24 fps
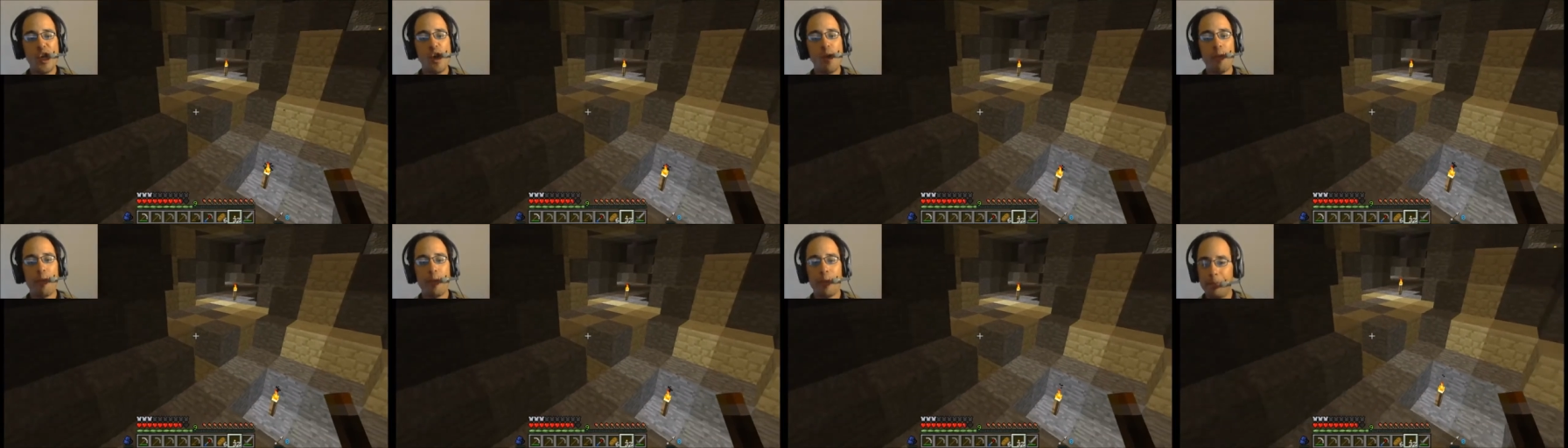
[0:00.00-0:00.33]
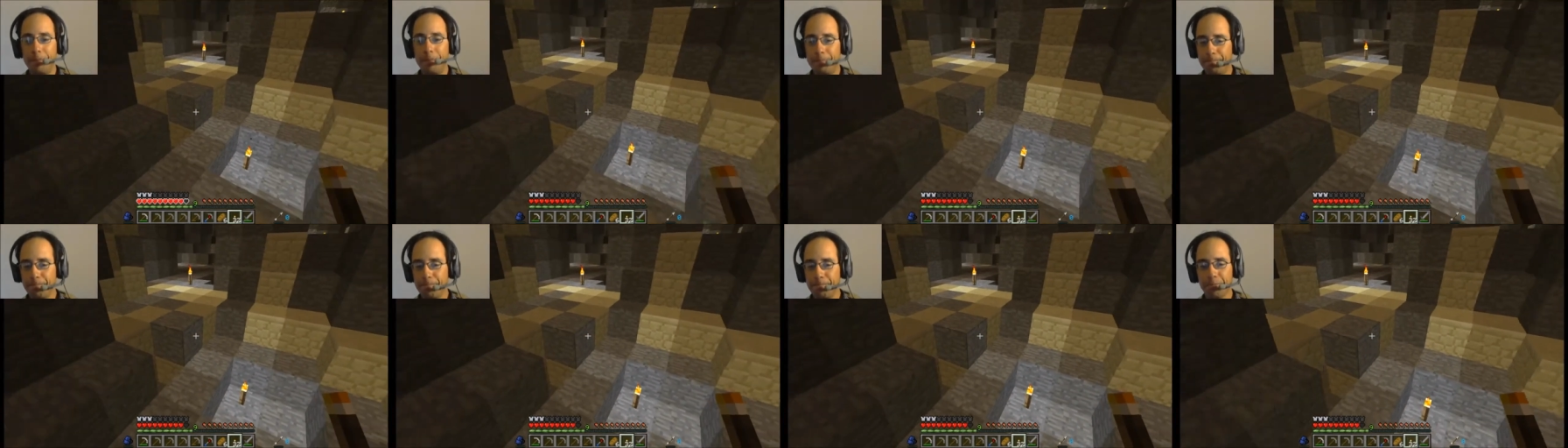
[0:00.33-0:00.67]

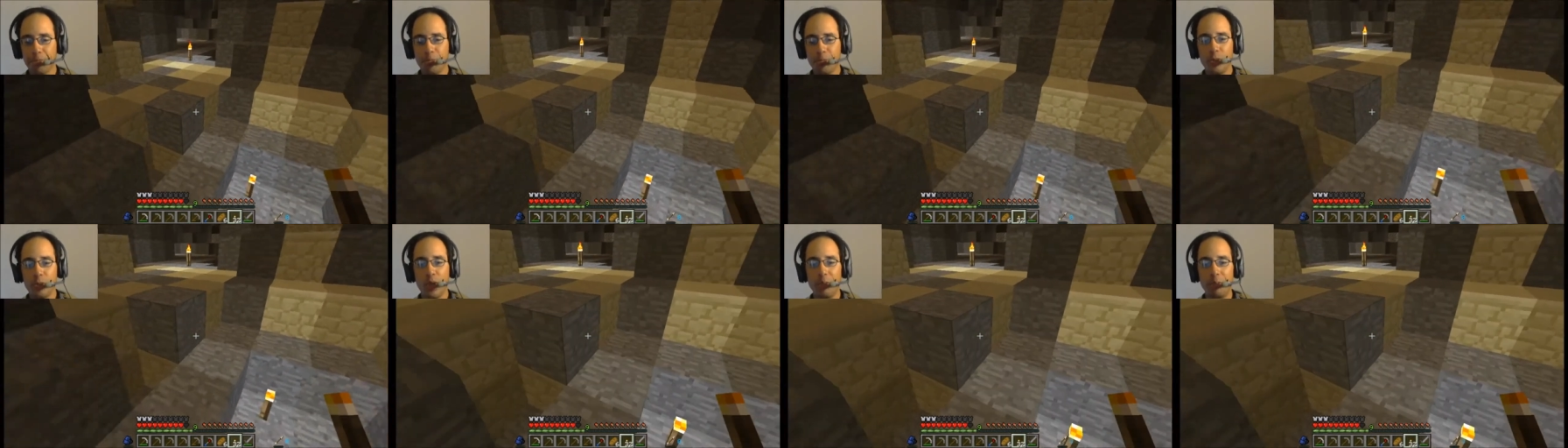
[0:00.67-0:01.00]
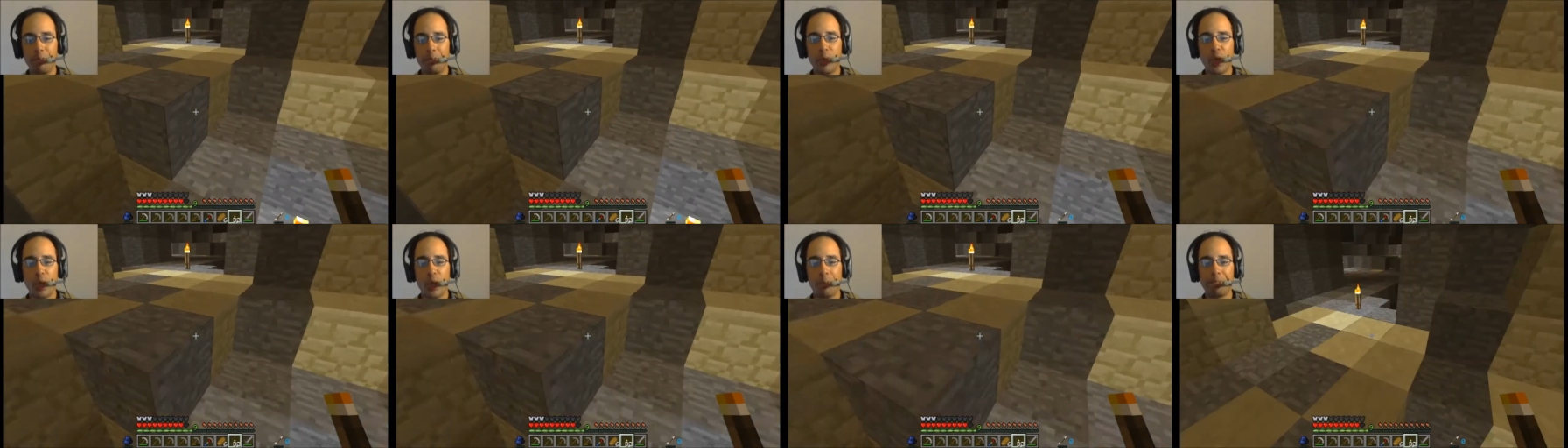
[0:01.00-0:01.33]
Nope.
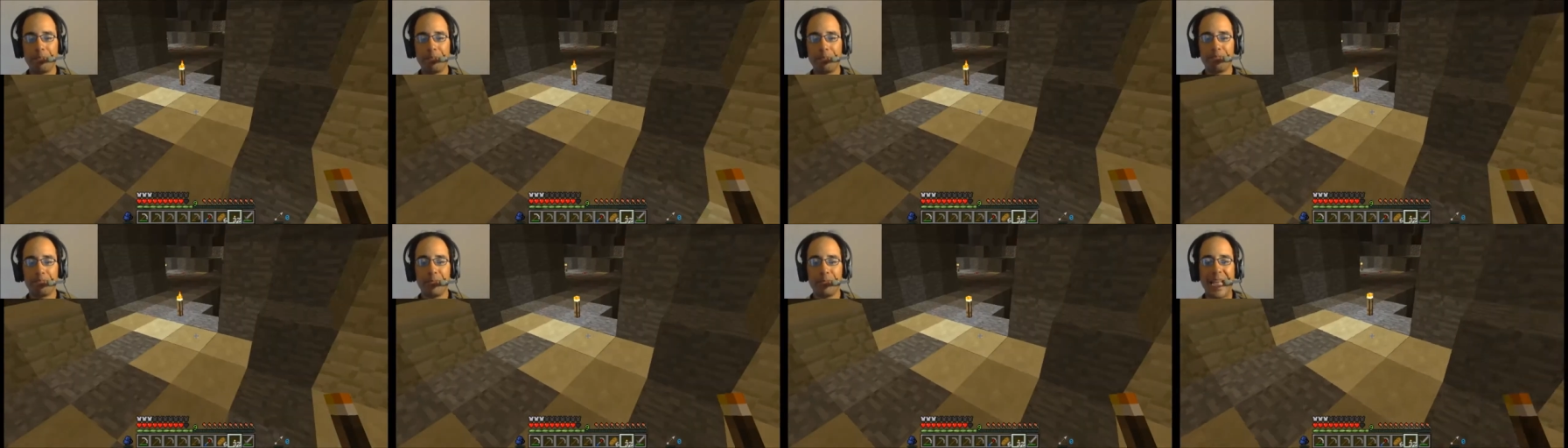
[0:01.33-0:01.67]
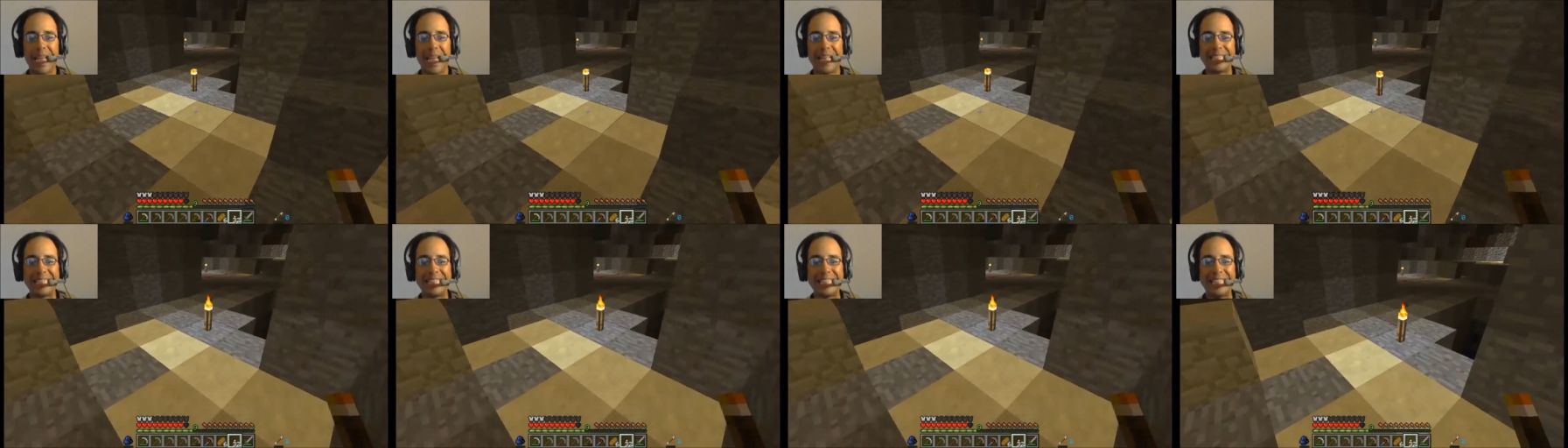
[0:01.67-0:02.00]
Nope, nope.
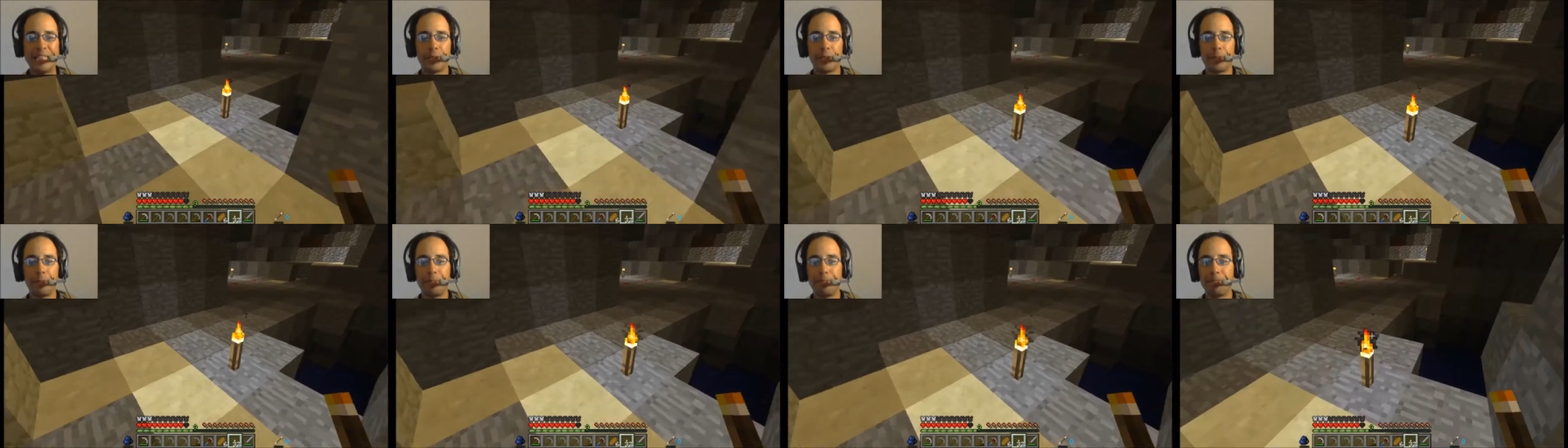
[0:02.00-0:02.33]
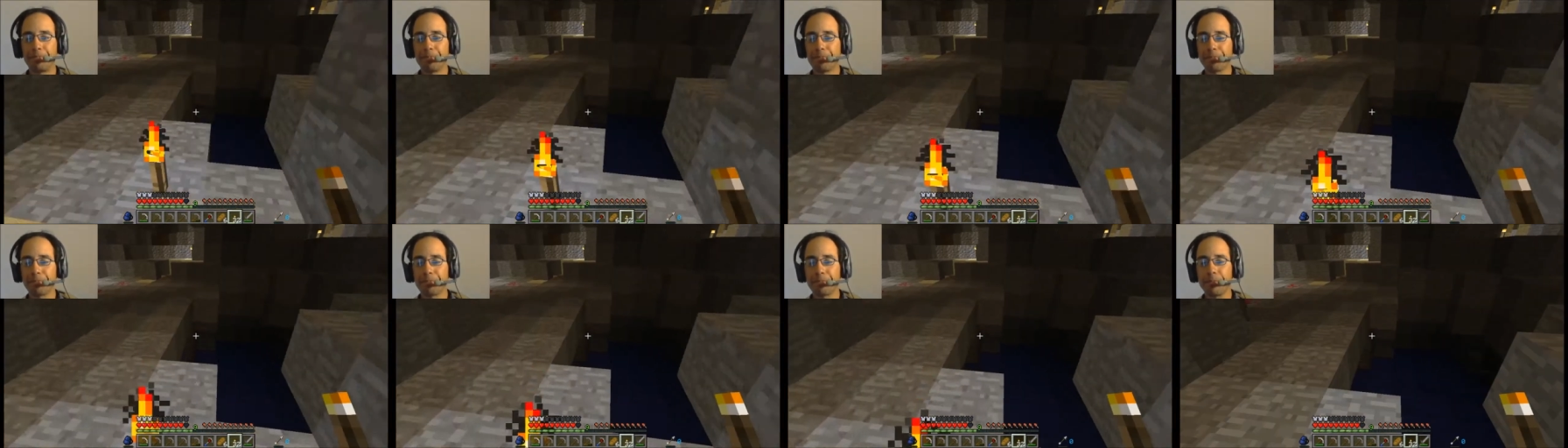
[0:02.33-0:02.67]
Not
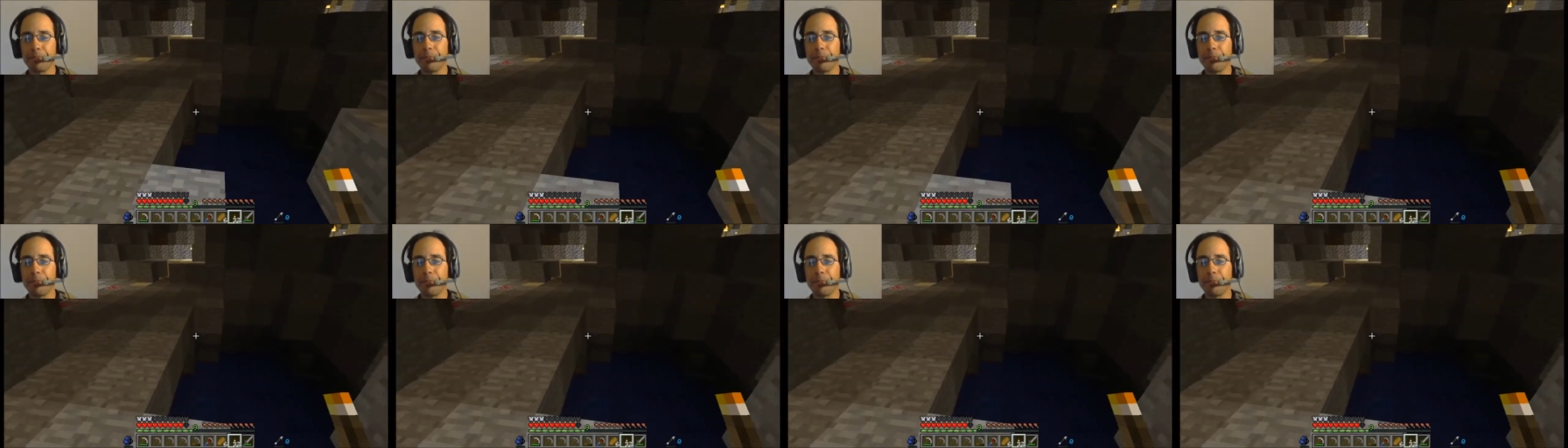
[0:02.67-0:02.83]
here.